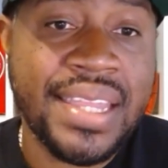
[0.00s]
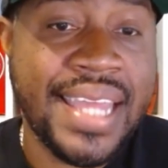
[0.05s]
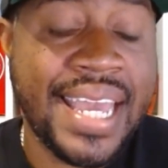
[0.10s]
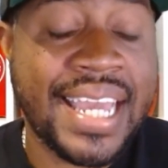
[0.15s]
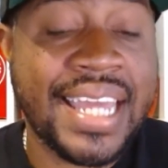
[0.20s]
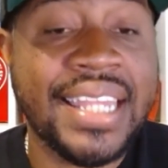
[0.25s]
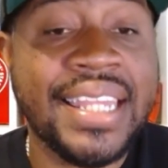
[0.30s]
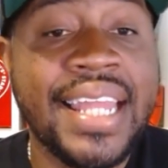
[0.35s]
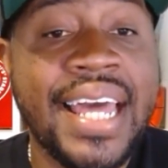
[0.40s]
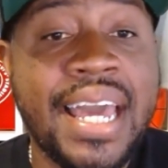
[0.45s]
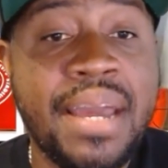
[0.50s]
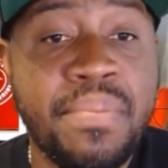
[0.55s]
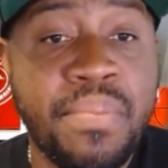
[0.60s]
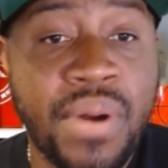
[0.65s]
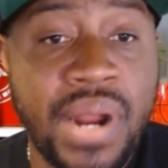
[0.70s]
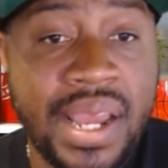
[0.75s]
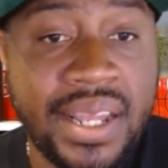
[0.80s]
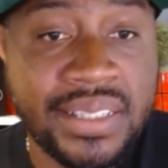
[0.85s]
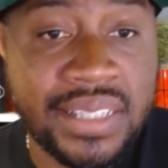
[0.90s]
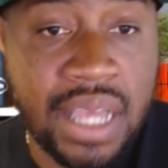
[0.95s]
They can
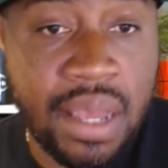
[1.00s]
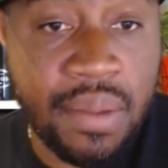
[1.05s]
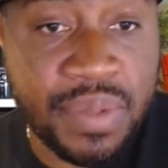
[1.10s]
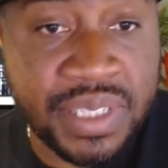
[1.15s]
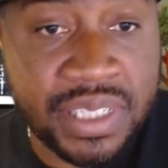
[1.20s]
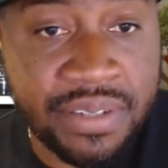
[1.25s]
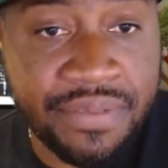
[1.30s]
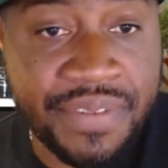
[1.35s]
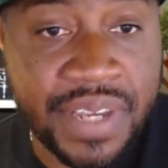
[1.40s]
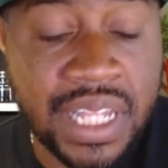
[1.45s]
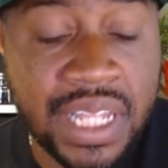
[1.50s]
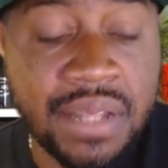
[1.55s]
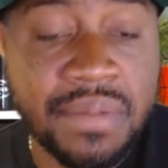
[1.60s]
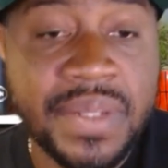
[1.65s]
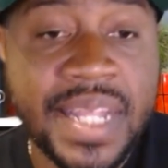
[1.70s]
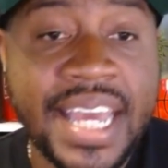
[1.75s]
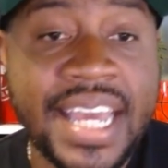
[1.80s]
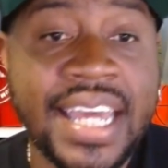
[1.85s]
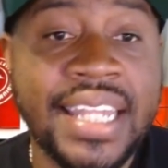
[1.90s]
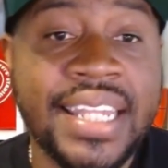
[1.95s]
let Brian Thomas
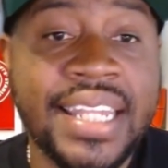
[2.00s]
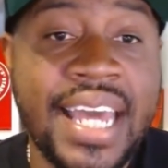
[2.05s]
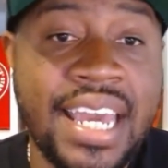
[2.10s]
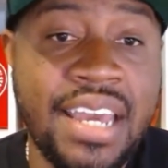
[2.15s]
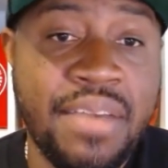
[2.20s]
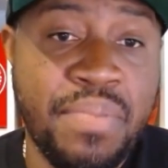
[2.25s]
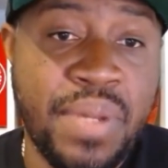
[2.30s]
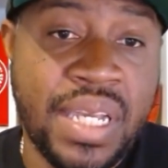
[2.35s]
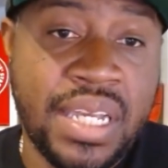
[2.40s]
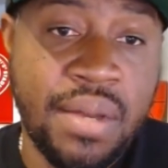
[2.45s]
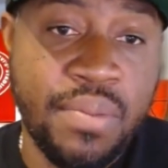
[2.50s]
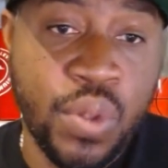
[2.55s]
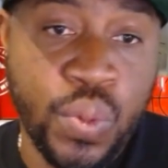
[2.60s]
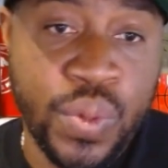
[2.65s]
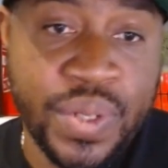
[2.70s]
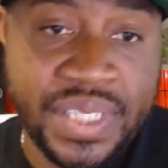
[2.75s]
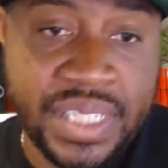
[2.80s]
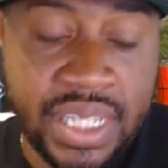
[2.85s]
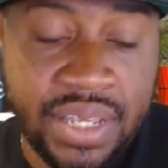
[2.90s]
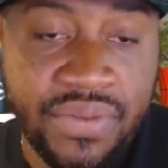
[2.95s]
develop. They can let him become the
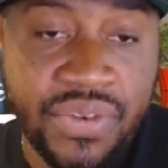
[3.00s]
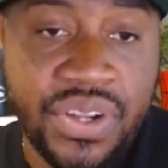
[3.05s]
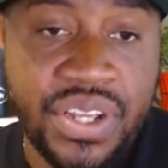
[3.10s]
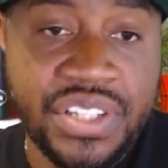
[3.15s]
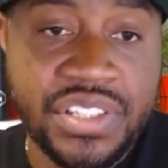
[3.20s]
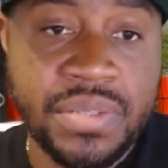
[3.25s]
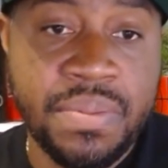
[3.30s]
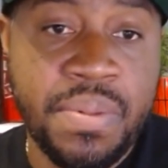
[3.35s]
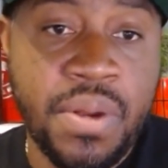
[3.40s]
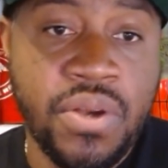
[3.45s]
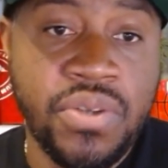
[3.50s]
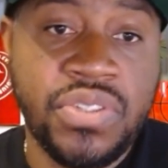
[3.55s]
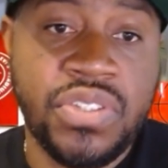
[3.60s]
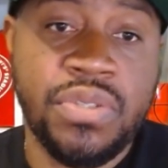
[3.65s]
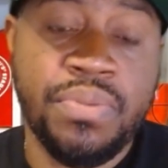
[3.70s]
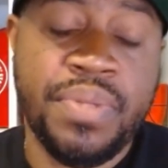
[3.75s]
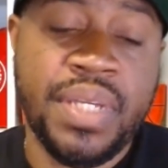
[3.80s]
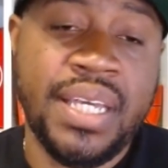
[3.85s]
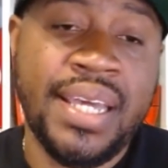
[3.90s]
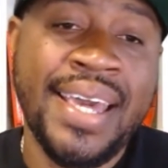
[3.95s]
receiver he's
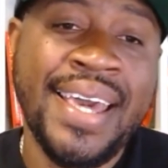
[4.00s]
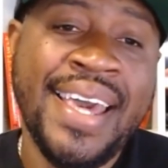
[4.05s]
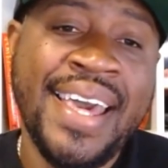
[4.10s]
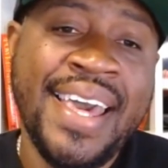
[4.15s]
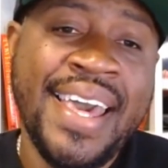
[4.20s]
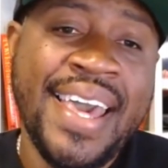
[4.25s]
supposed to be.